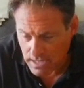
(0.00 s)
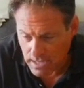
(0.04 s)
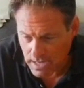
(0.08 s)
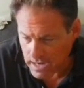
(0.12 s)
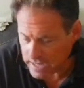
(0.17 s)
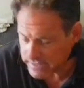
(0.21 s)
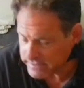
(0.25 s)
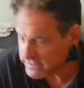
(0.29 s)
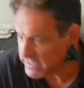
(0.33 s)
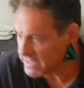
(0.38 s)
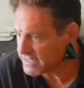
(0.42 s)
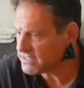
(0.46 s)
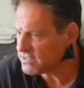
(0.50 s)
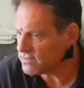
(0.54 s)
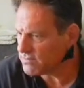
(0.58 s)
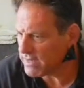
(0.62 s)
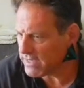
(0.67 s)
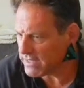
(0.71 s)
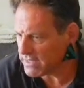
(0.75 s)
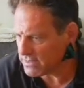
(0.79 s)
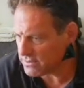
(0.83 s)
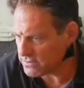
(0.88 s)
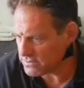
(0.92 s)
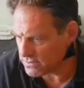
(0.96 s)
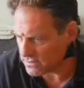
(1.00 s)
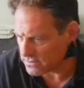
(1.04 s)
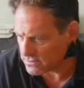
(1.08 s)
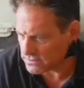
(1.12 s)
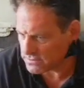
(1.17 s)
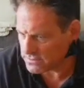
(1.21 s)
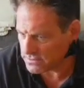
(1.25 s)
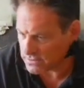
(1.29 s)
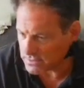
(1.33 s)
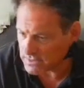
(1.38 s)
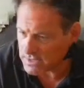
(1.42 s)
I decimated your